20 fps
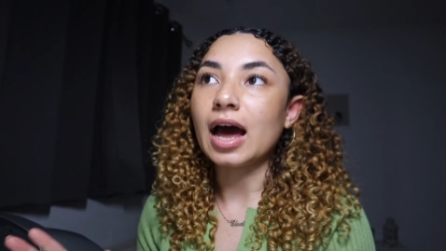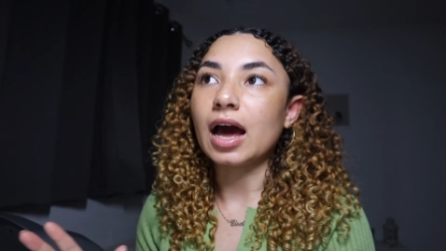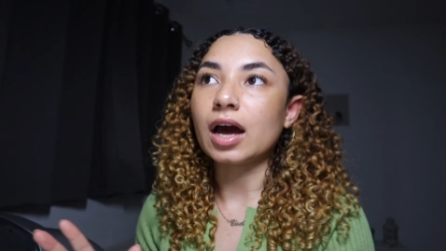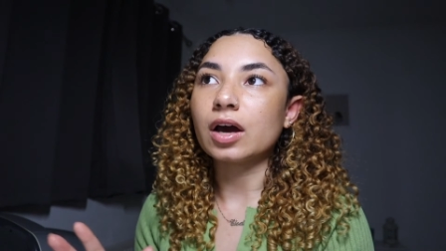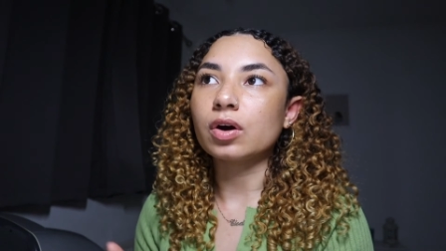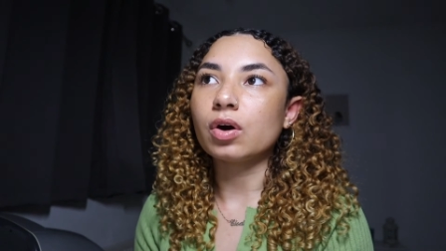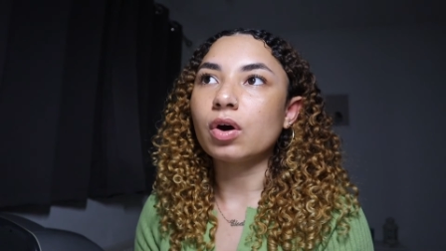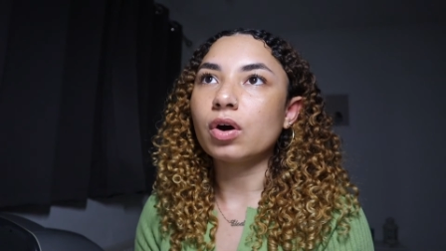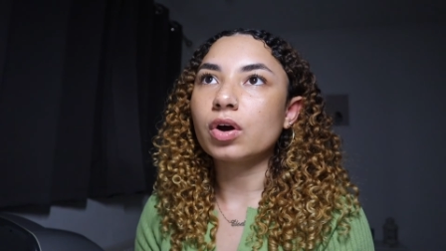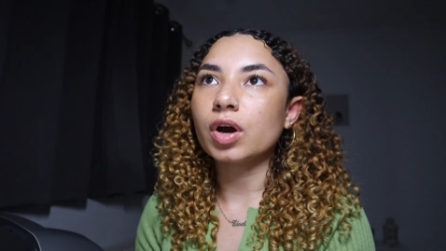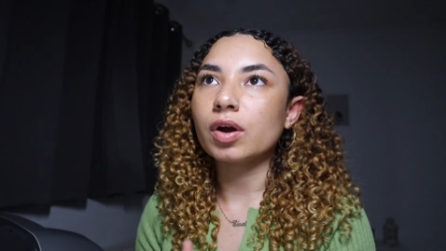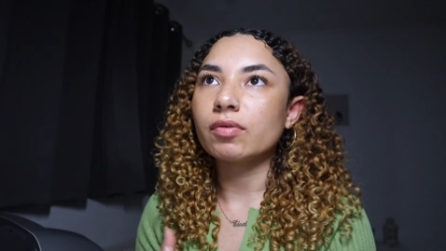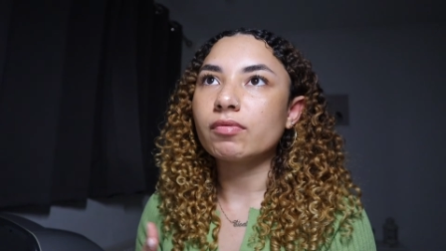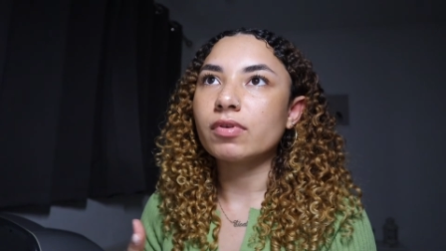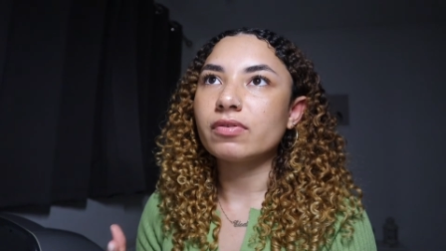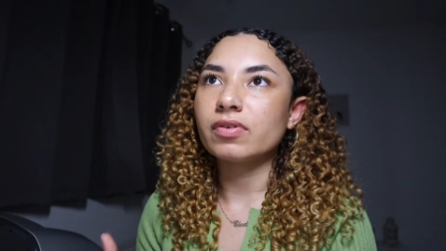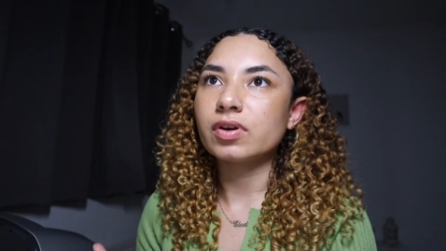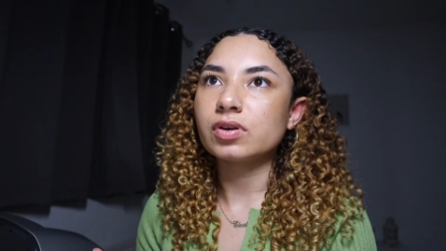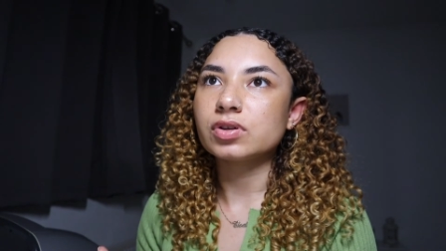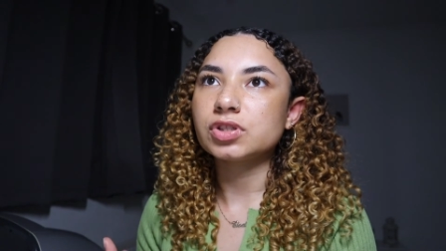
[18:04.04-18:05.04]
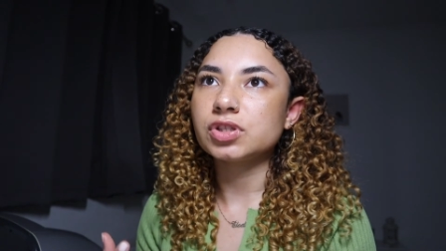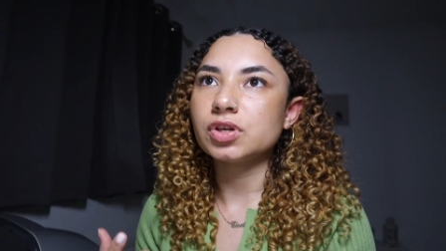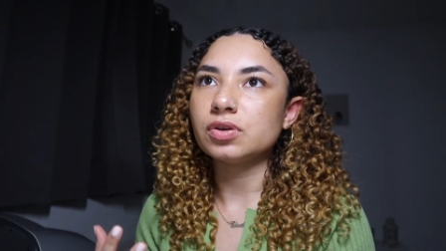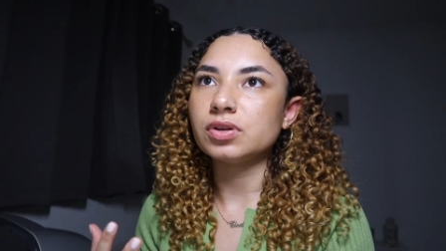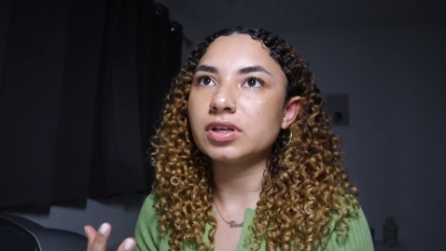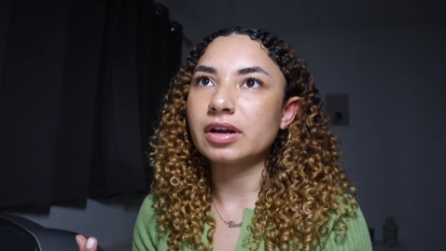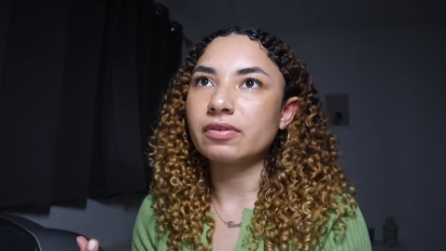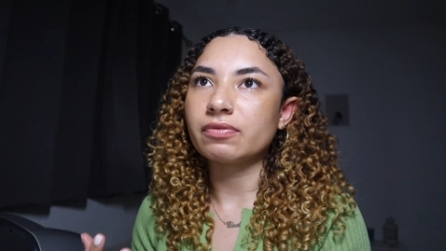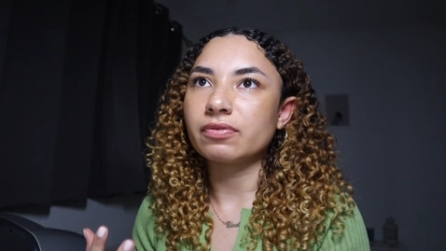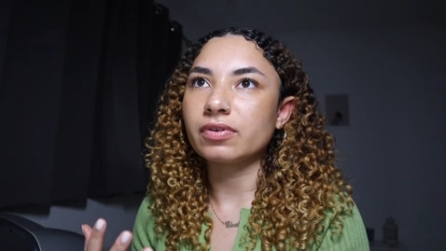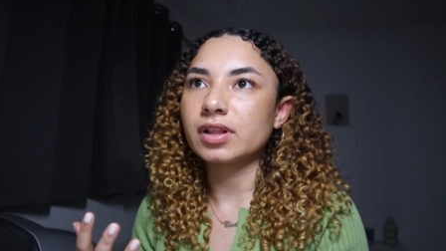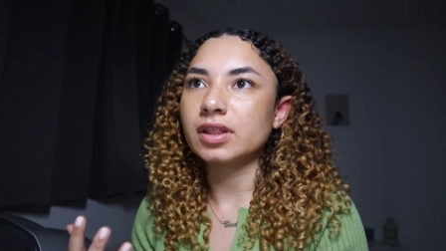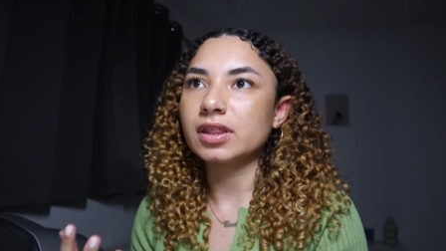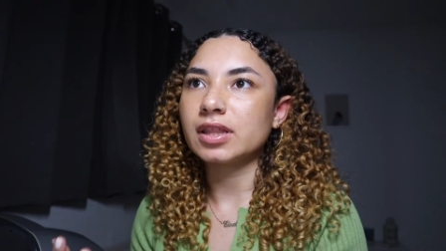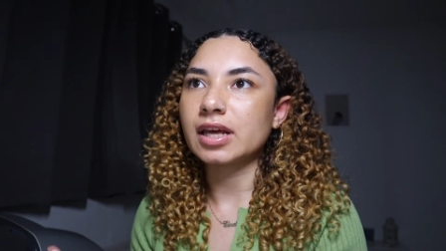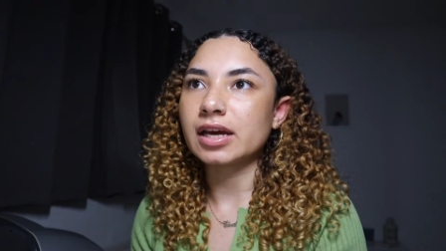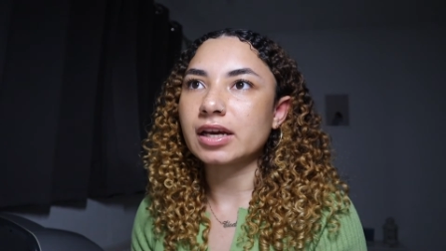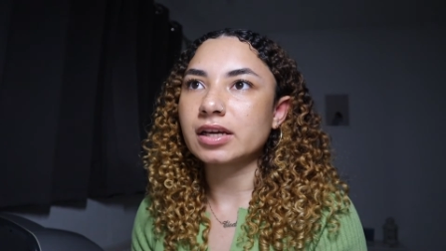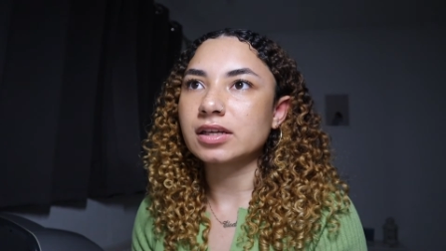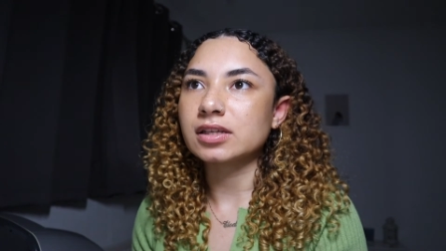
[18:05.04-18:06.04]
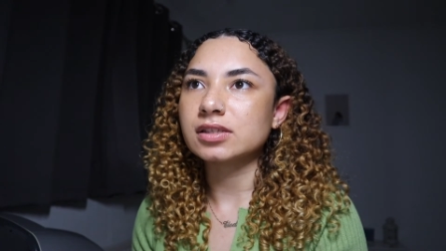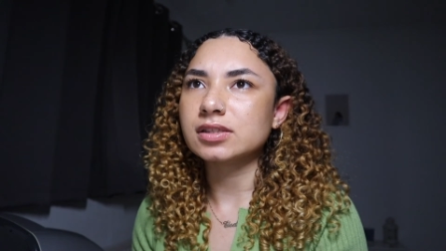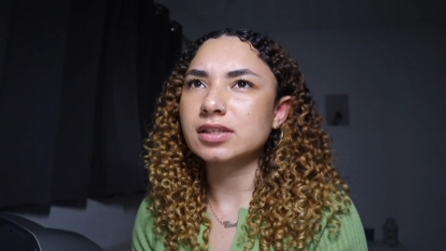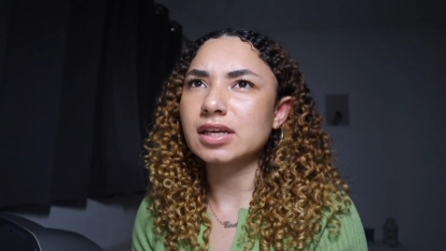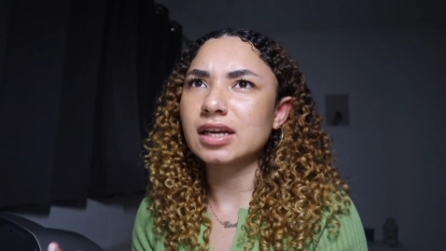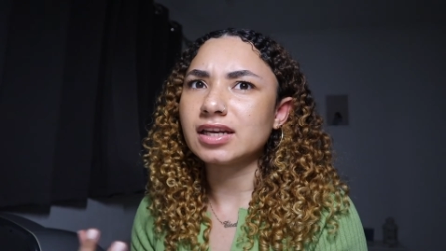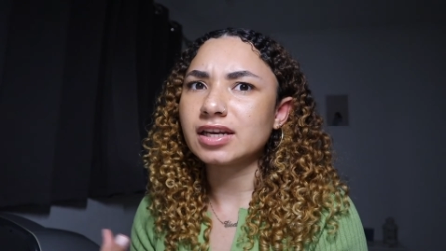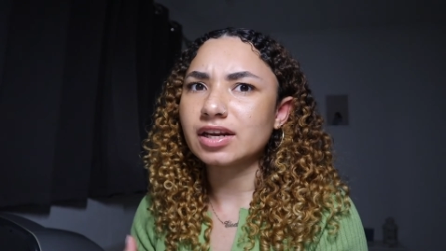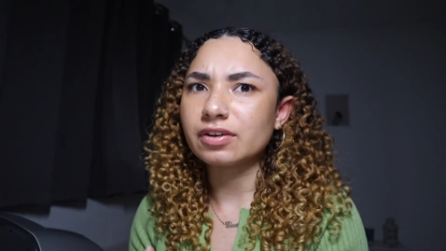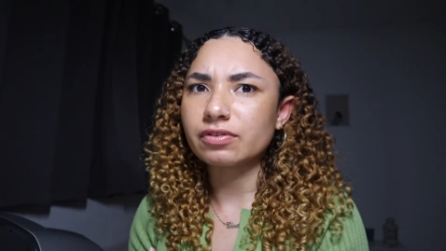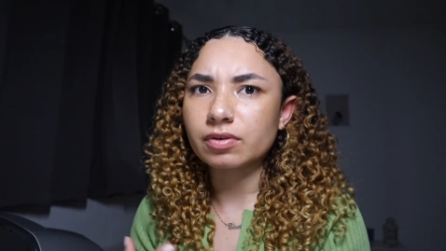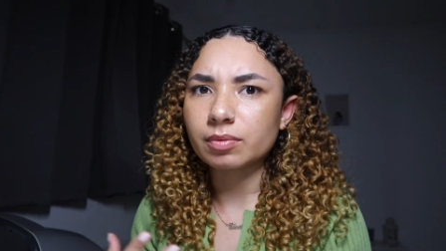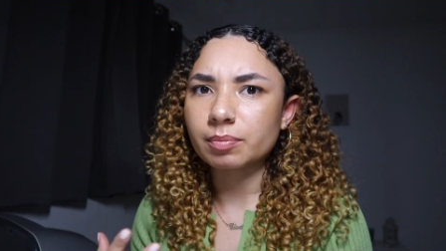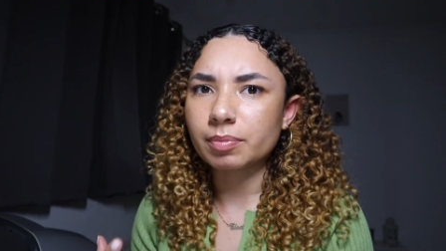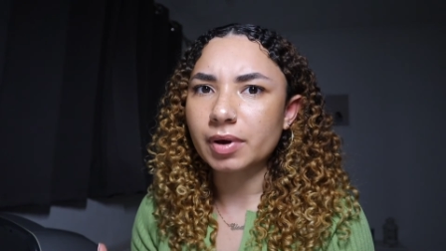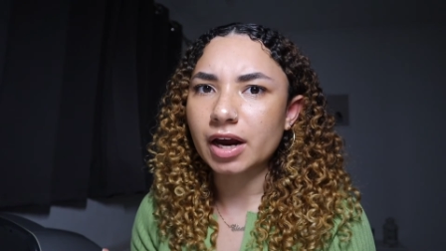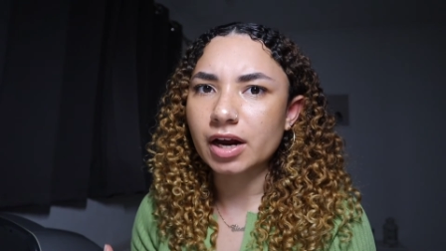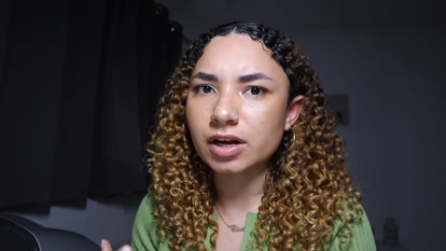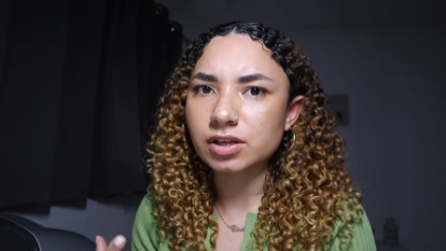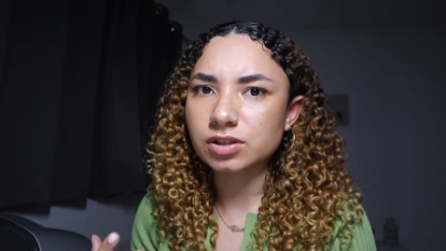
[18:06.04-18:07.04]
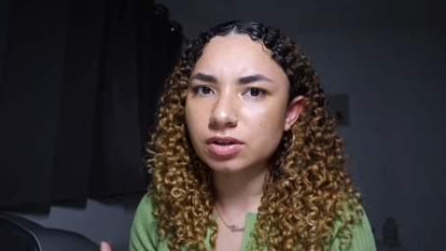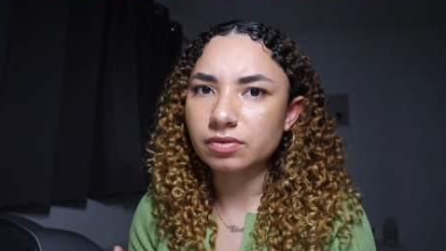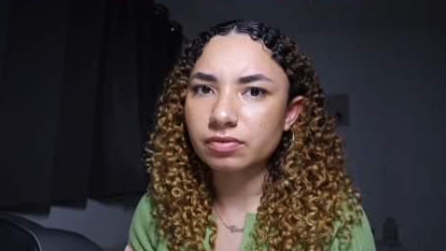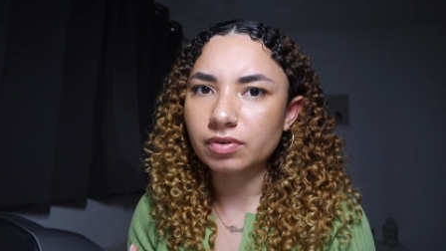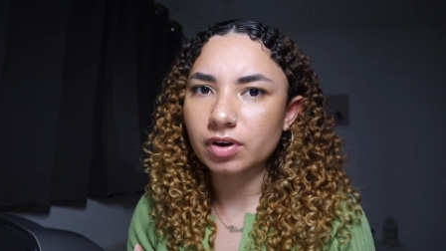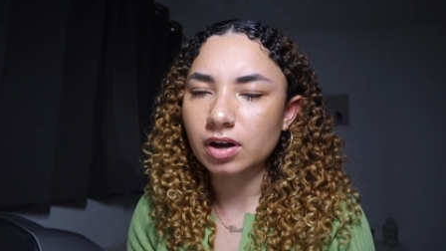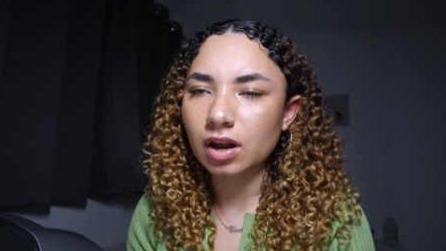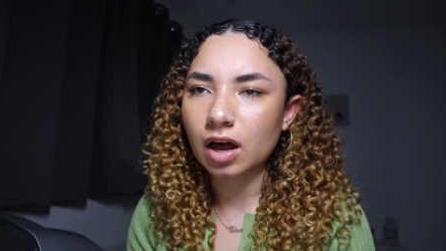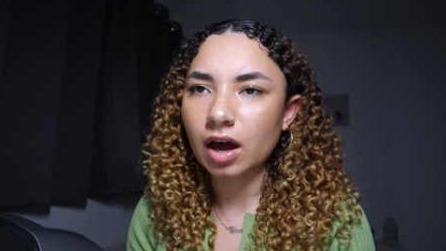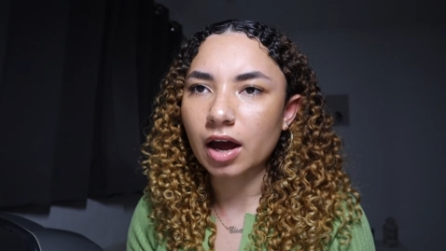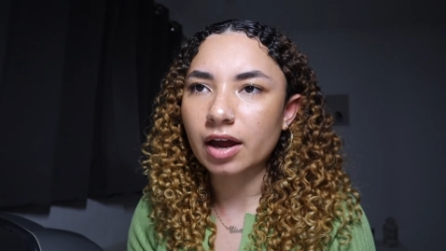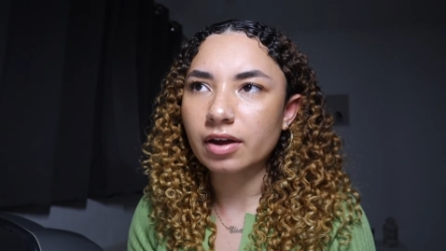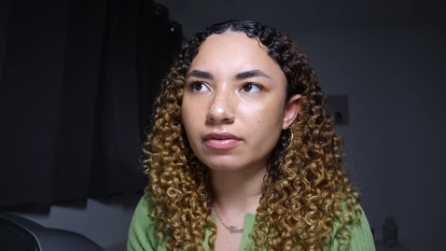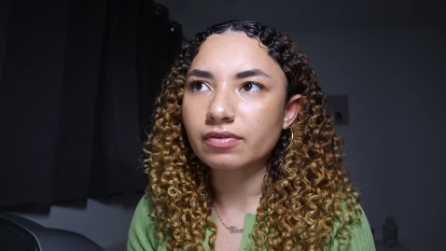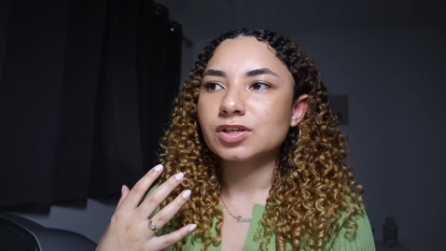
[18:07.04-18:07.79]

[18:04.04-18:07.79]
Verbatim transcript: and God can reveal to you different things in different periods of your life.